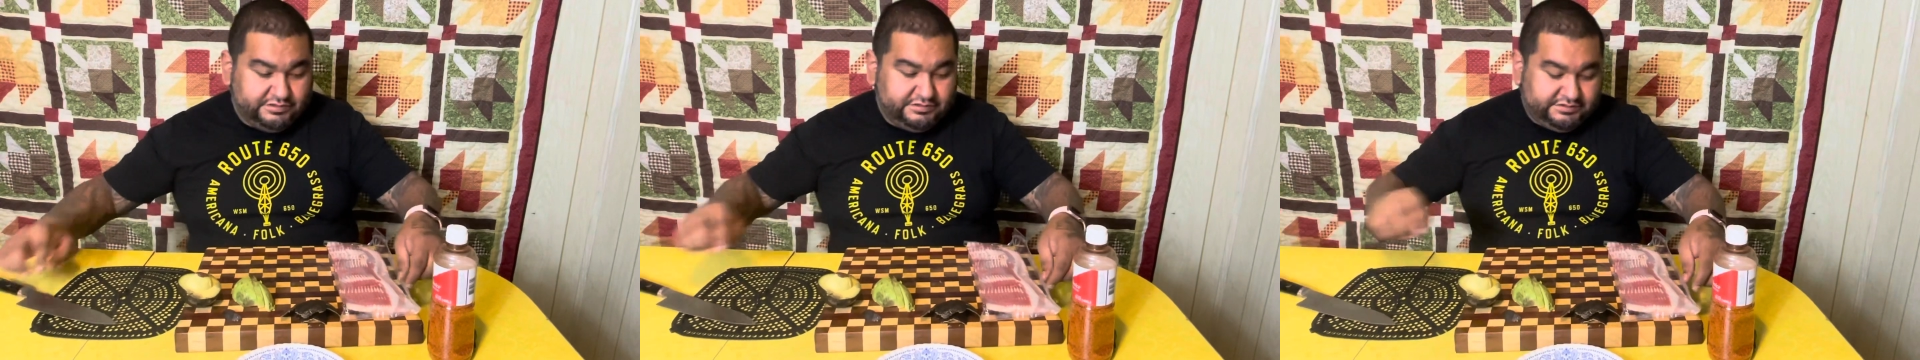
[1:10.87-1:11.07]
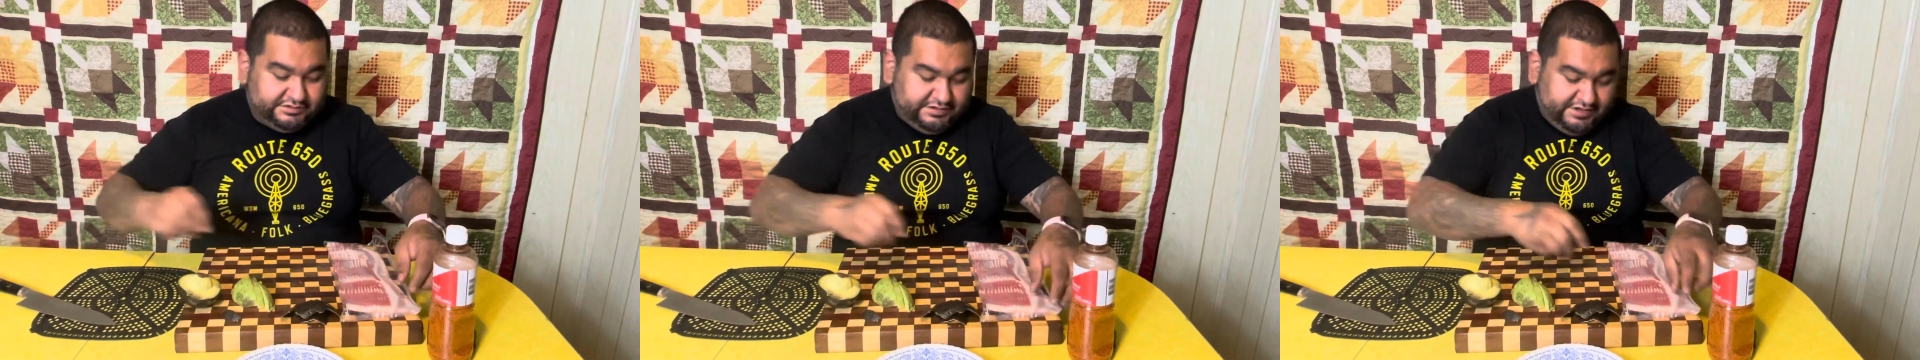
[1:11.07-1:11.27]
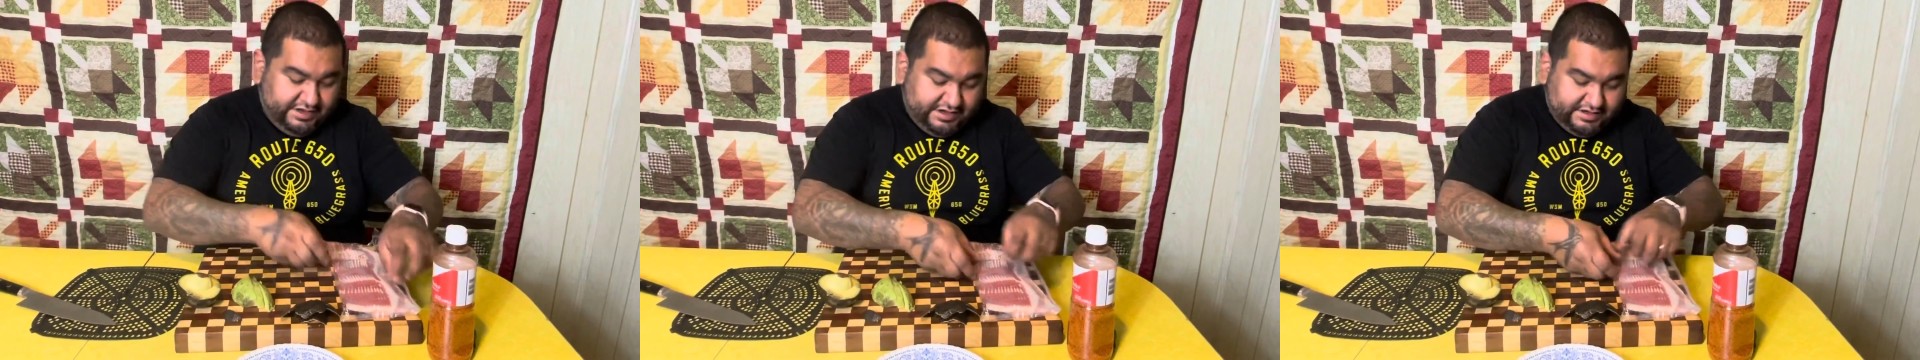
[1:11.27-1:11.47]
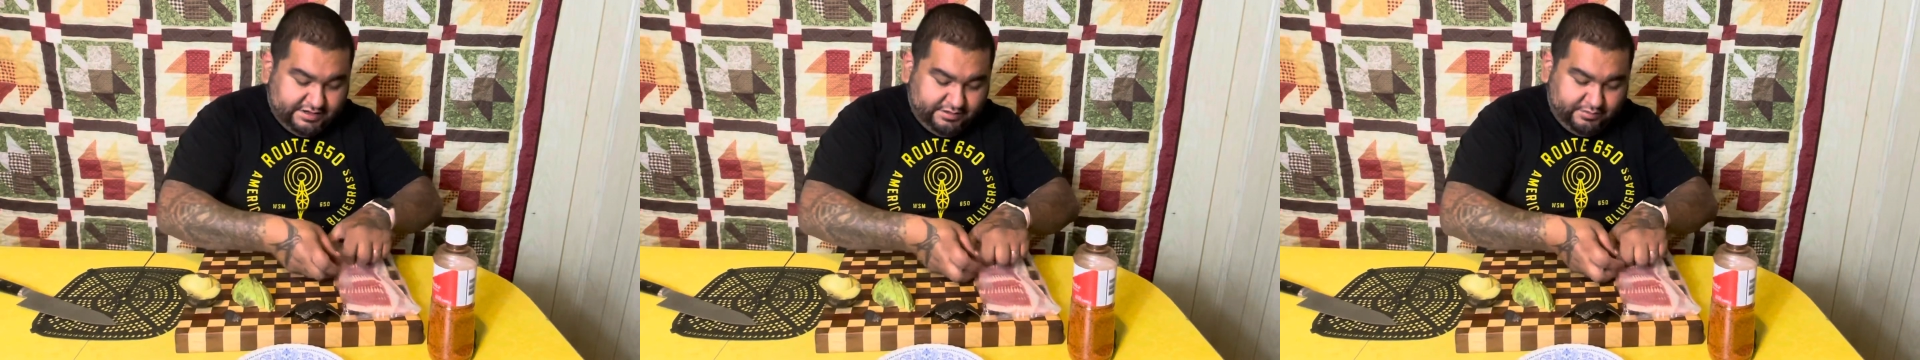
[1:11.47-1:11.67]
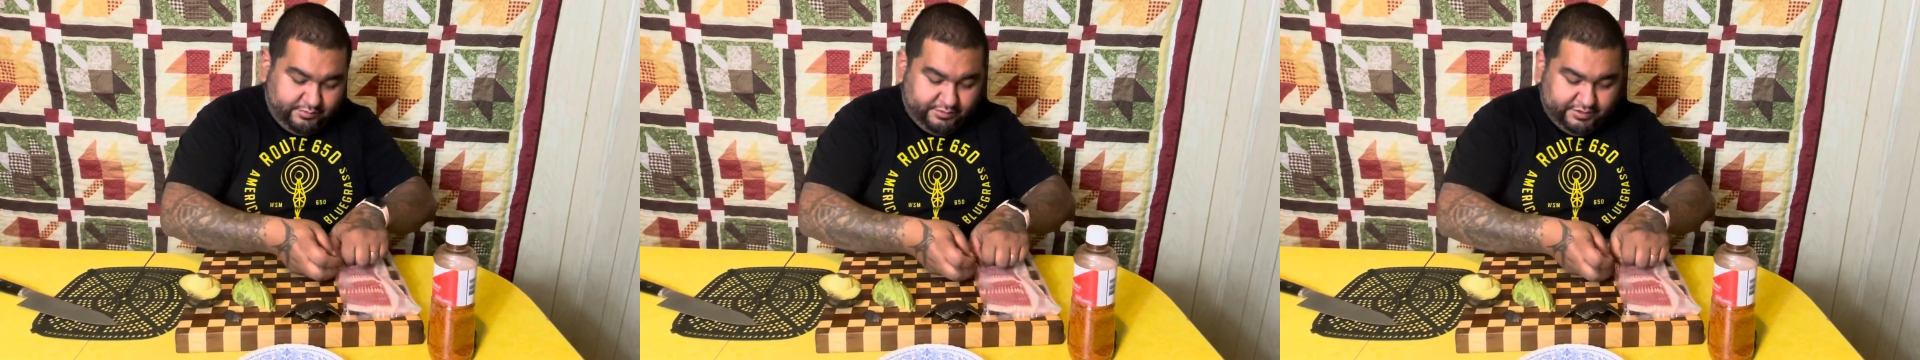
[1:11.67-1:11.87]
So
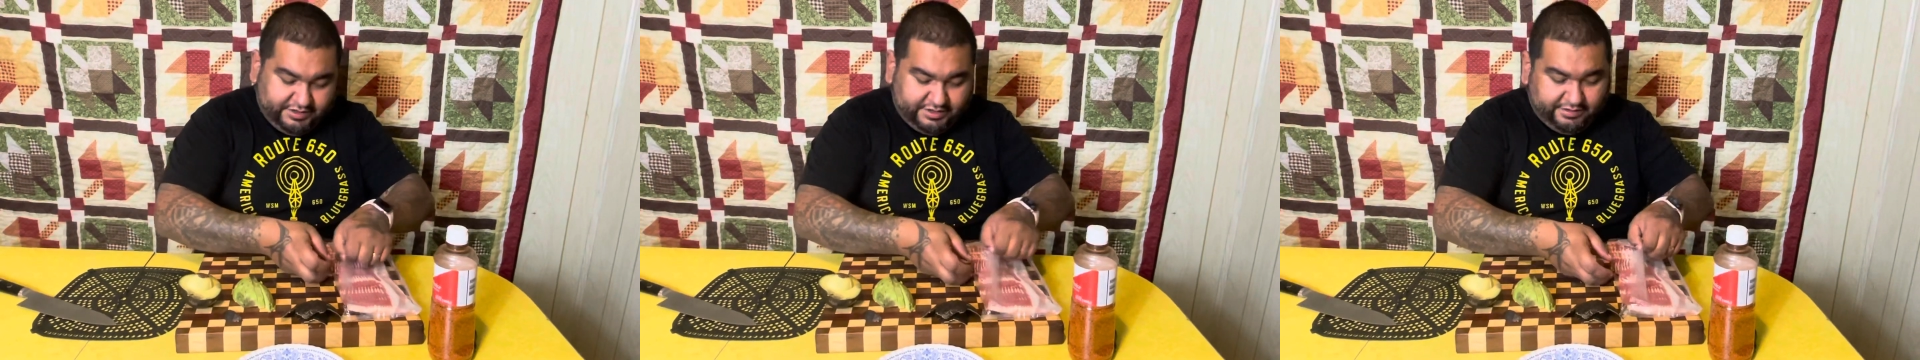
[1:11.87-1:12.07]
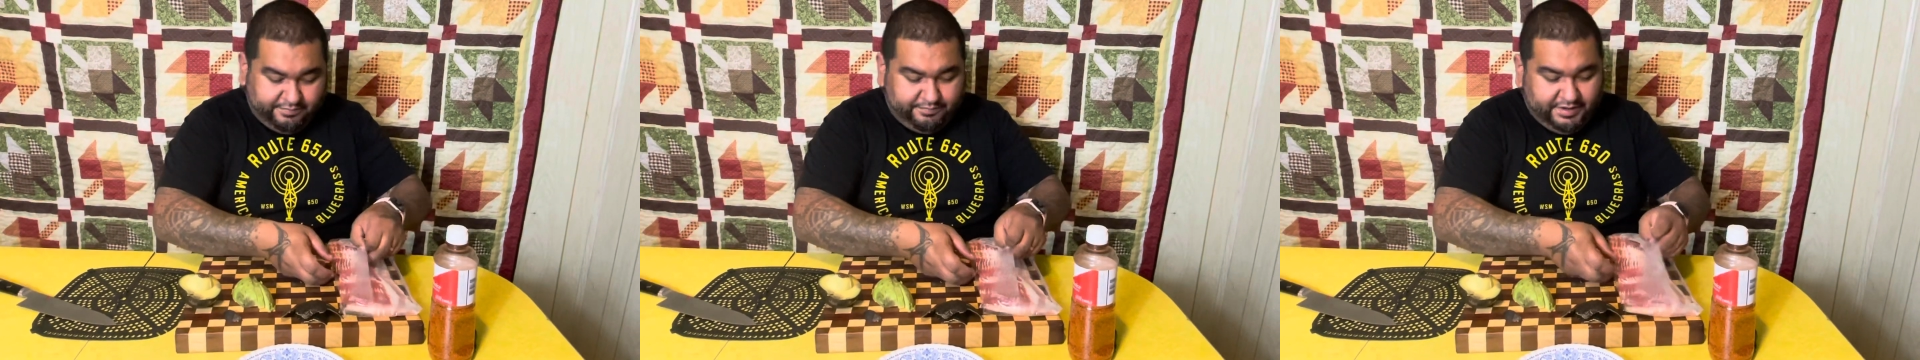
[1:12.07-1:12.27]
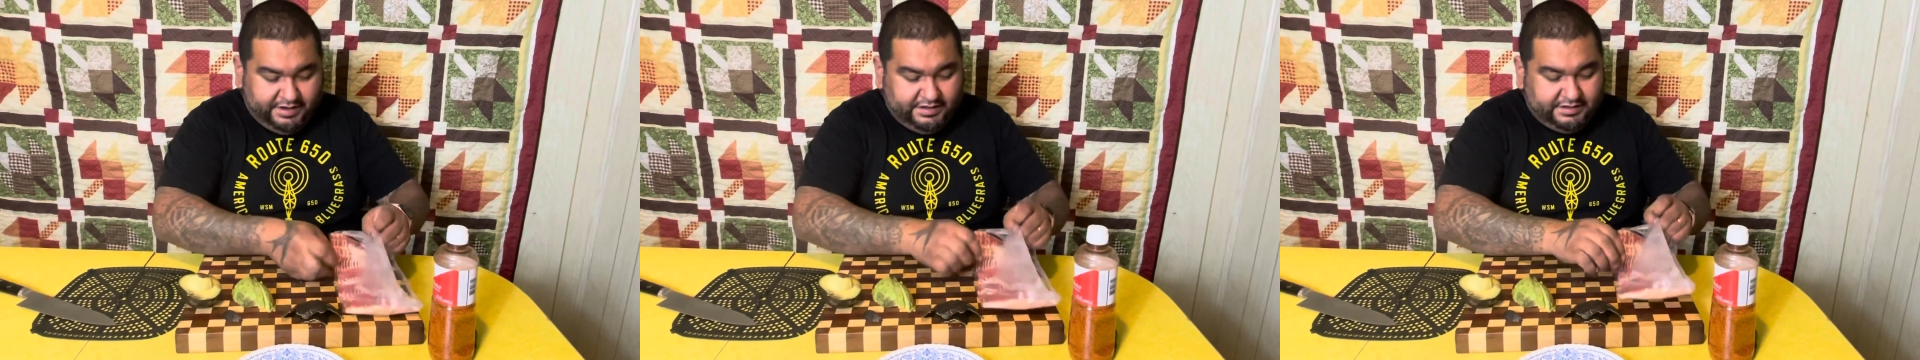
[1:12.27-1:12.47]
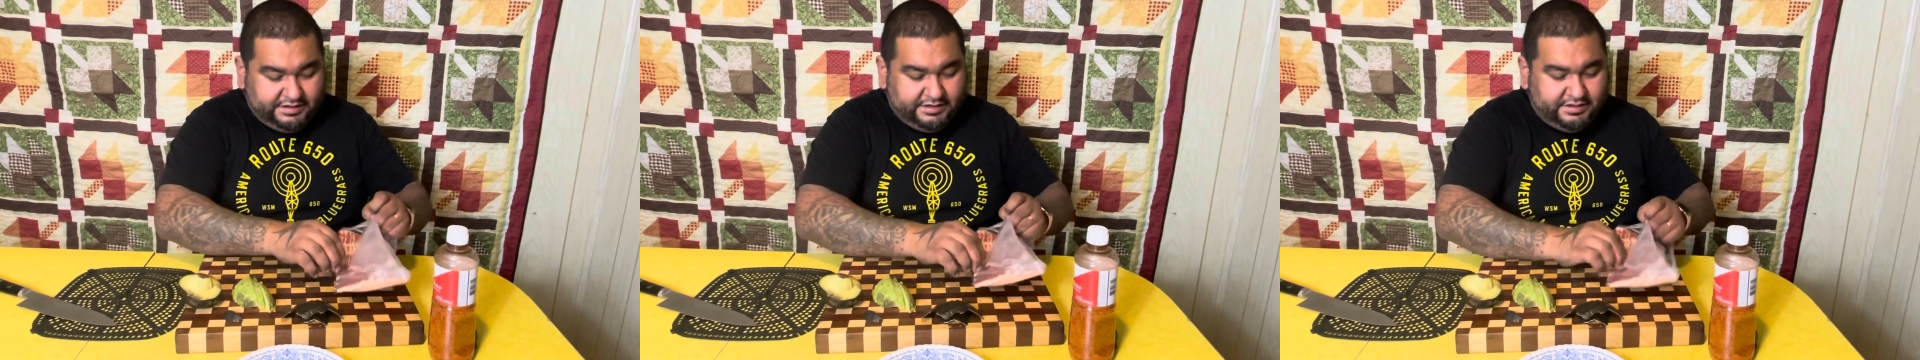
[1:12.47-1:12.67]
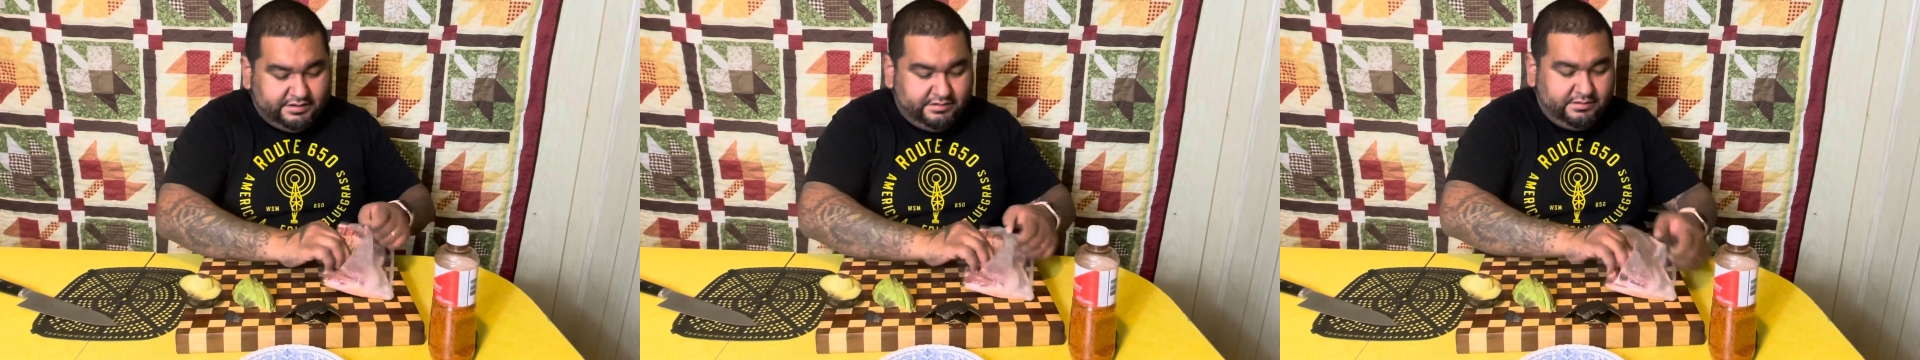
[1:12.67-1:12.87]
then we get our
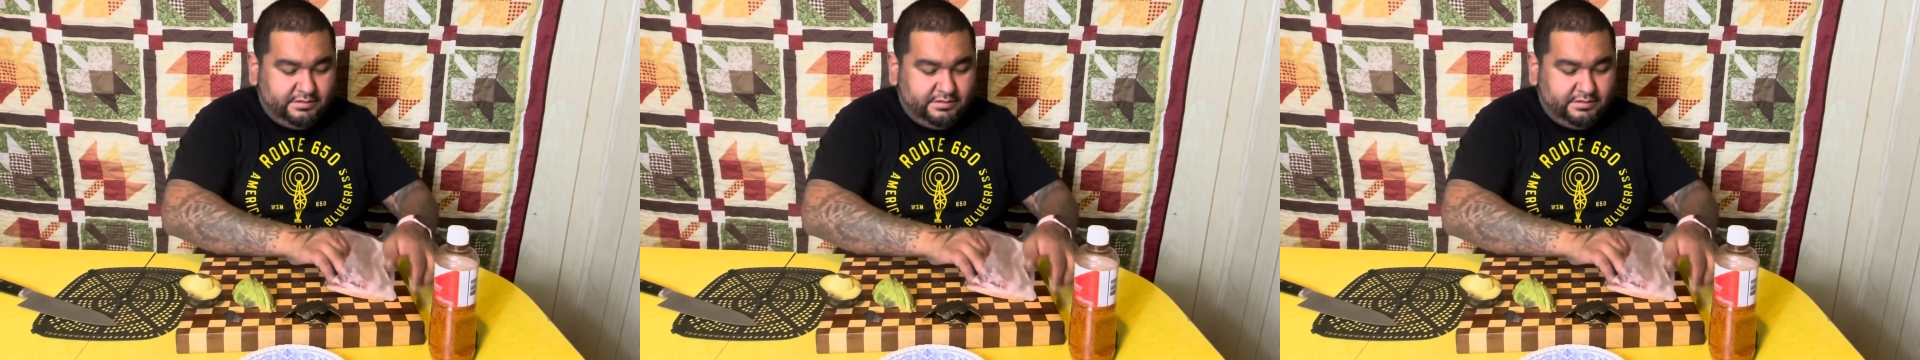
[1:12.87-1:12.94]
bacon.